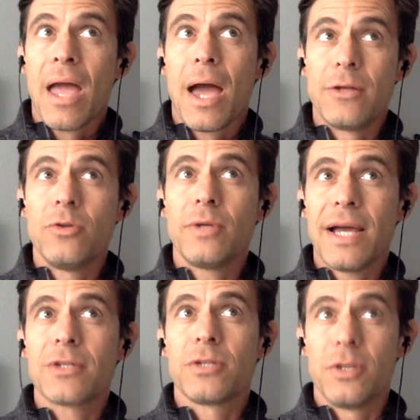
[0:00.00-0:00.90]
I don't
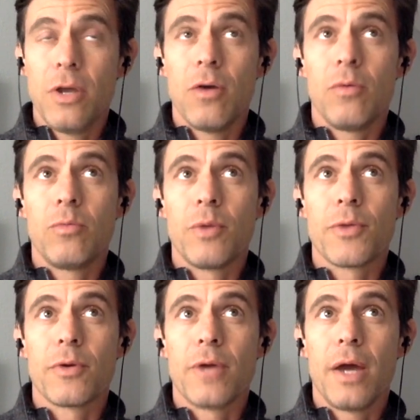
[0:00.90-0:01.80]
actually know
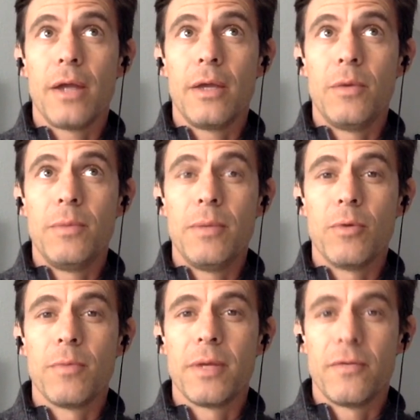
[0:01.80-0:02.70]
whether or not it would be
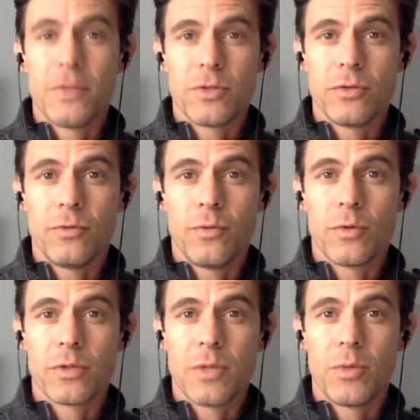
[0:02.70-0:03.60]
more beneficial
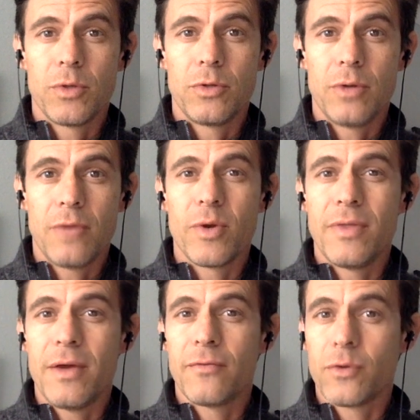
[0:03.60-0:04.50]
for someone to have read
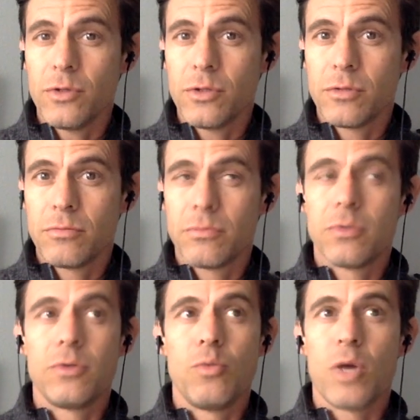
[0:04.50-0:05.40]
that first,
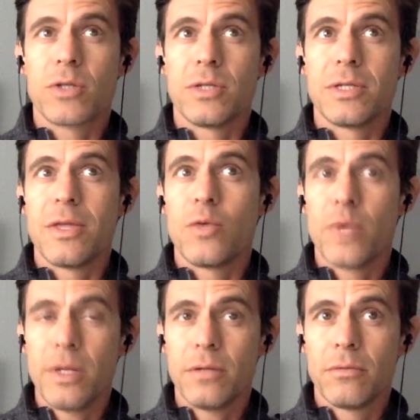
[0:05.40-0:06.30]
to watch this and then
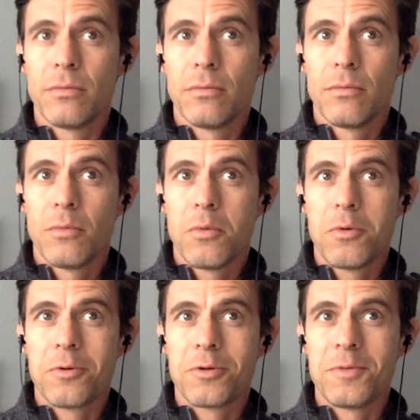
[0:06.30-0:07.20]
read it,
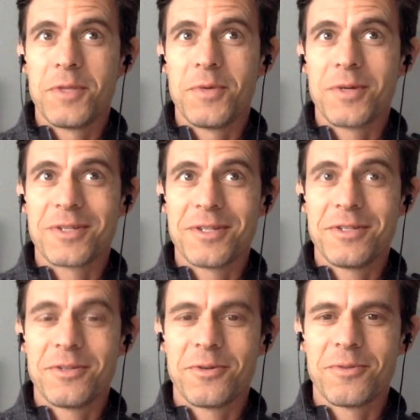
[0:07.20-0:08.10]
or to merely watch
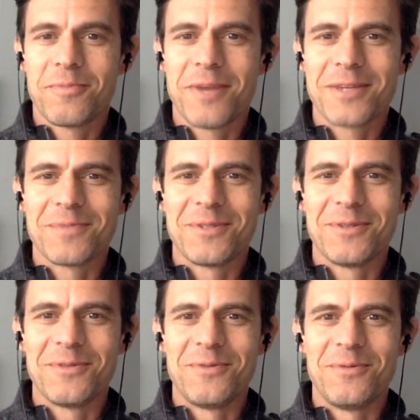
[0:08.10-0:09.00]
this, or possibly
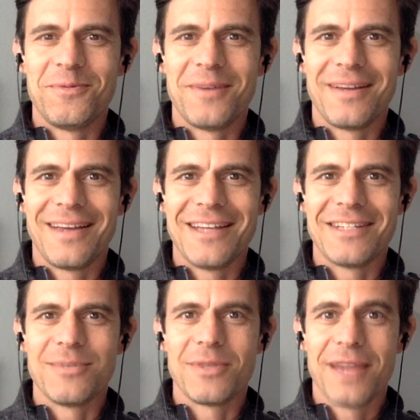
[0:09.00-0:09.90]
to
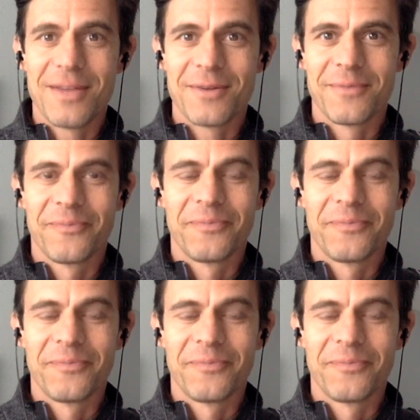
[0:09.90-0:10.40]
engage with neither.